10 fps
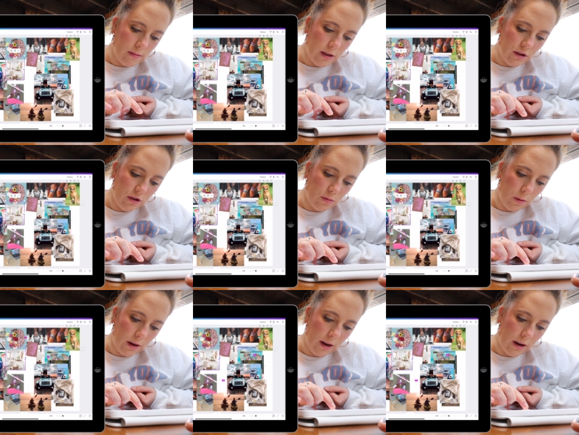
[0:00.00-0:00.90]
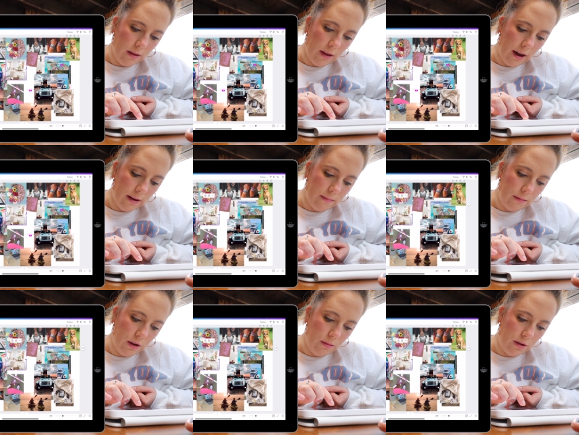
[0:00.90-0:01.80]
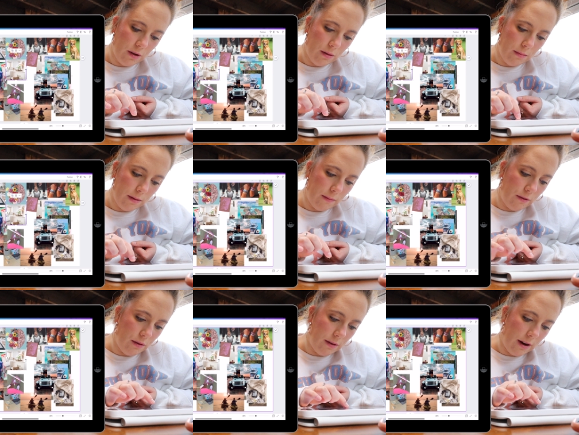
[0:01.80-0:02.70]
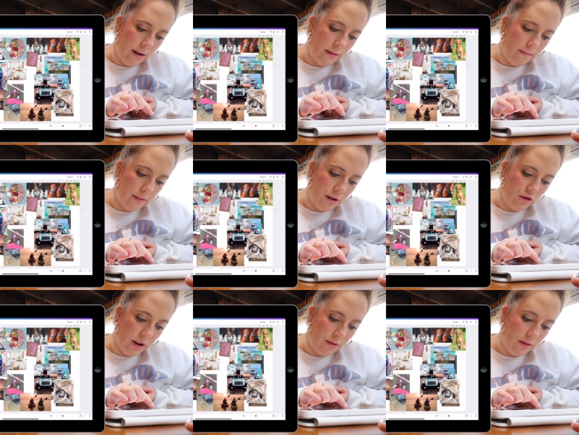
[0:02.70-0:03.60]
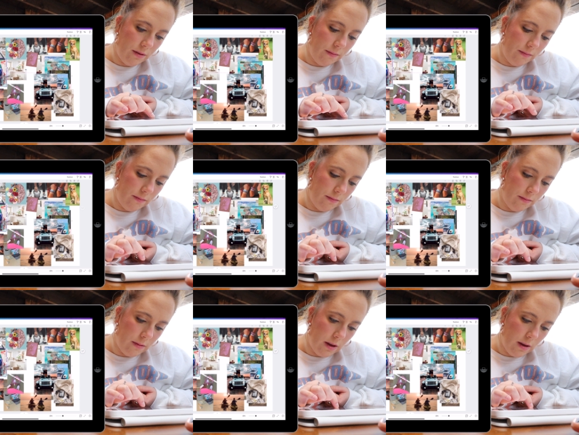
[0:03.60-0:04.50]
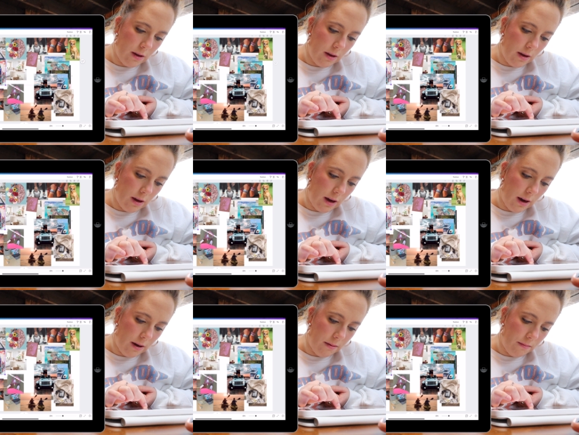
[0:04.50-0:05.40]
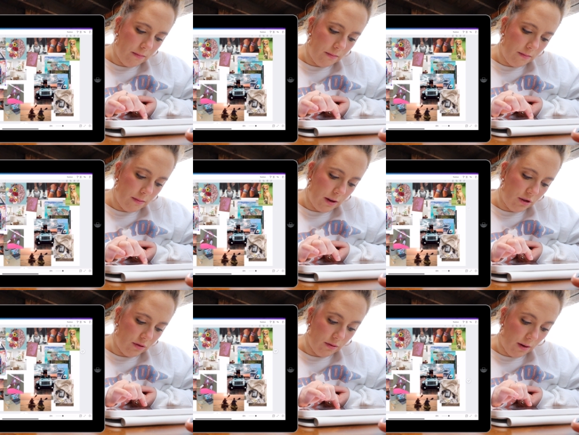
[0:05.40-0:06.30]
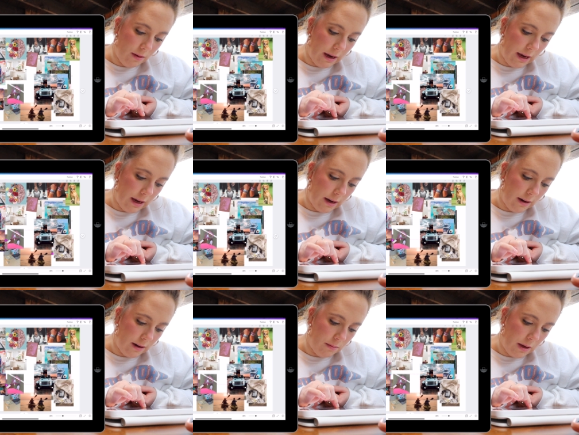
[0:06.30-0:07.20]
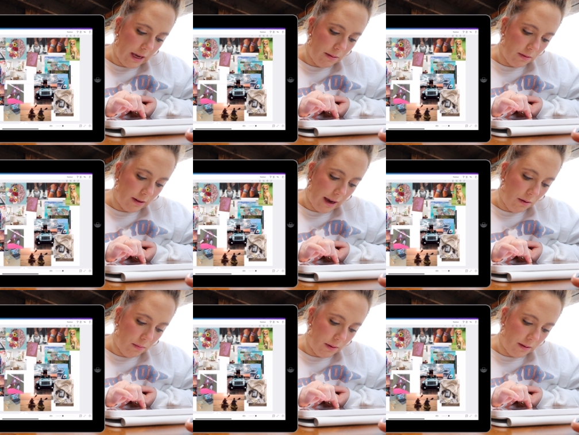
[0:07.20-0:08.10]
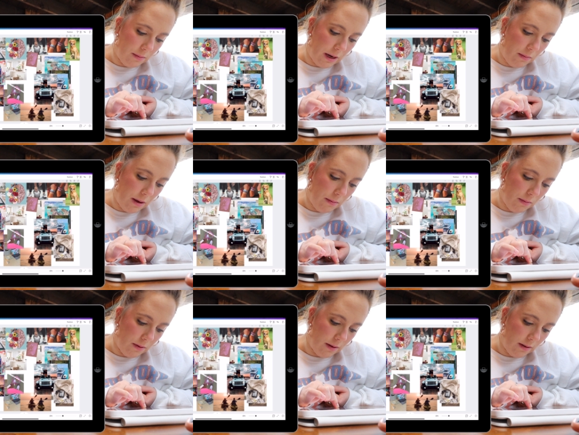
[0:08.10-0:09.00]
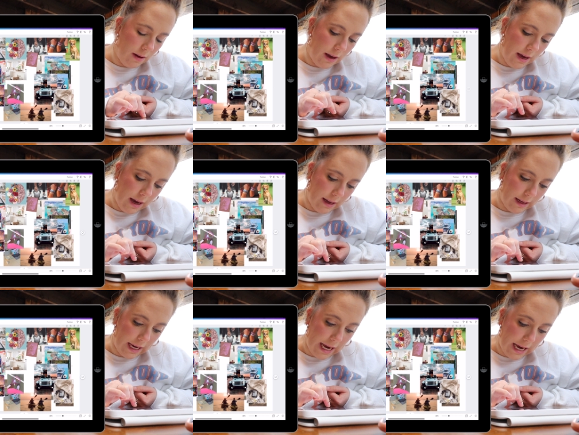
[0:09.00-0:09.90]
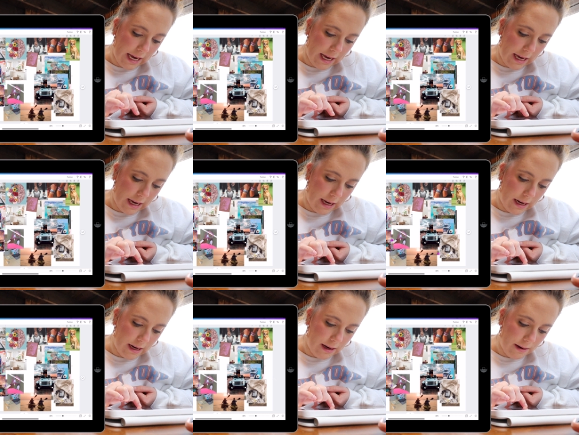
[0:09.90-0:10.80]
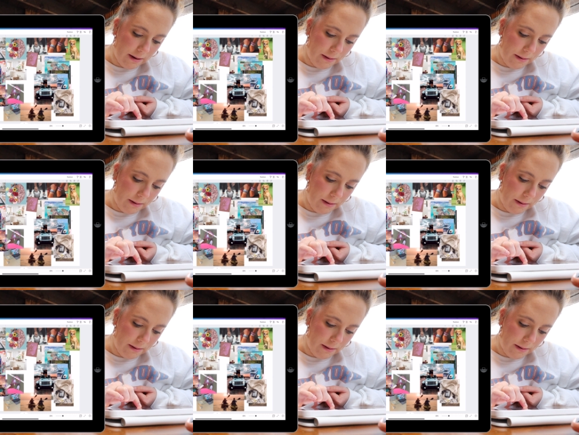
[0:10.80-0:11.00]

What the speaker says: and just working on that YouTube career in general, and just growing and being able to help as many people as I can,